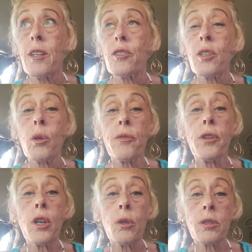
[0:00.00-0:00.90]
So if
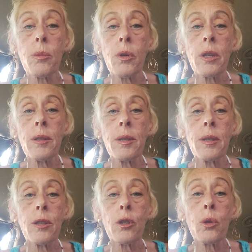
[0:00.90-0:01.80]
you know someone
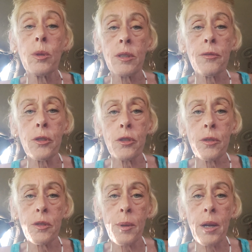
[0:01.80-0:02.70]
who was a first
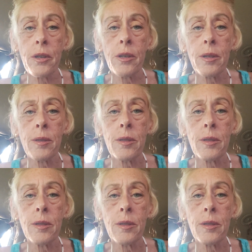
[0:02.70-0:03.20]
responder,